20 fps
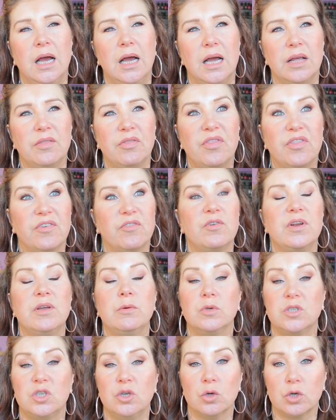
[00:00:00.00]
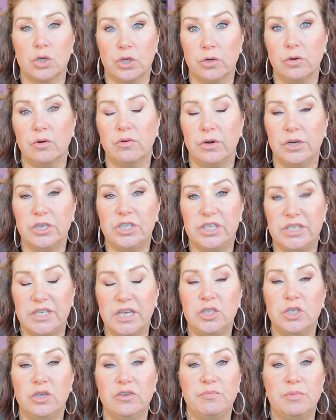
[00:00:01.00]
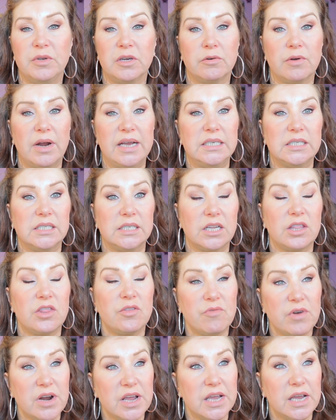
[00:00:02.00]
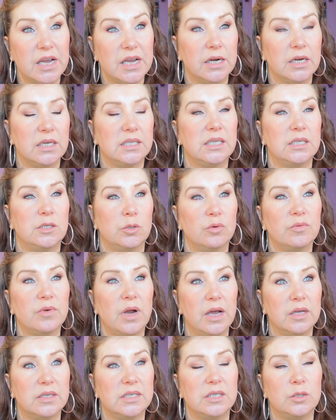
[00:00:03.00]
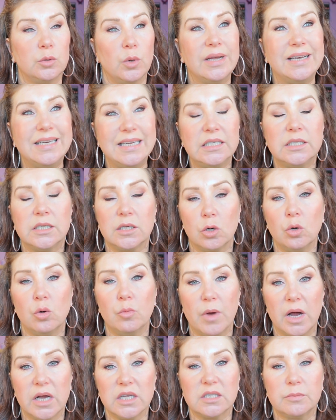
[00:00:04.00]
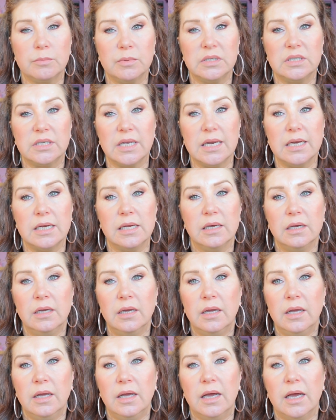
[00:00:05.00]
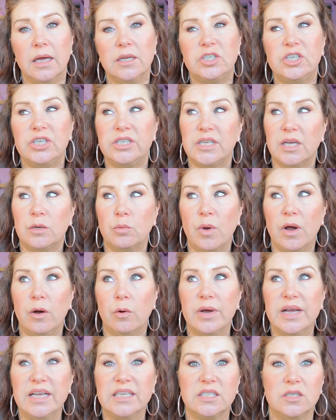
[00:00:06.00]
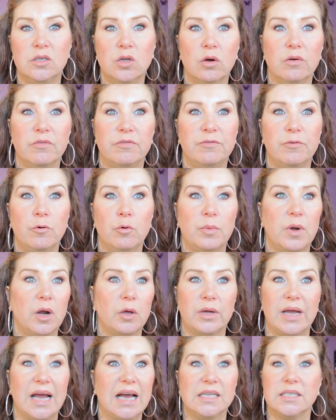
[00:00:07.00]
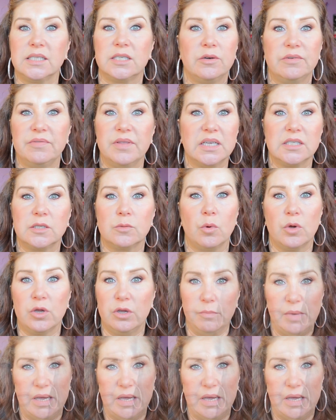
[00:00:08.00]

And three was not sure. And she said, you've been graded a three. And I said, all right. I said, do I need to call my husband in? And she said, well, it's not full-blown cancer, if that's what you